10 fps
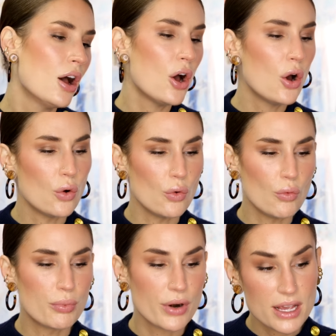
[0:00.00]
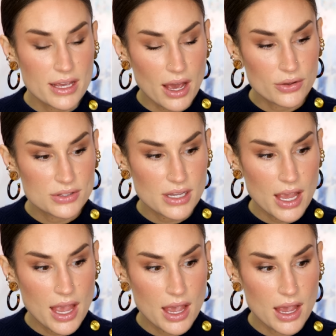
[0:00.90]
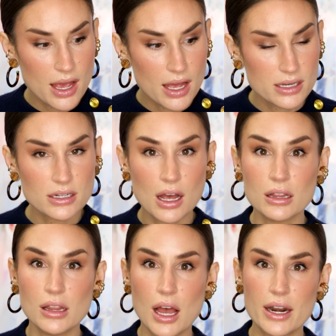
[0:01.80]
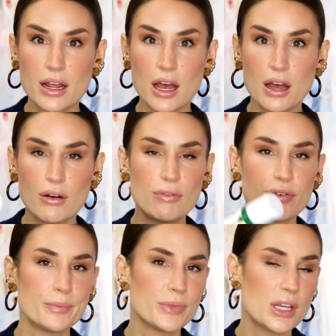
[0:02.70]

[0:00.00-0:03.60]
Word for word: oh, breakouts and a lot of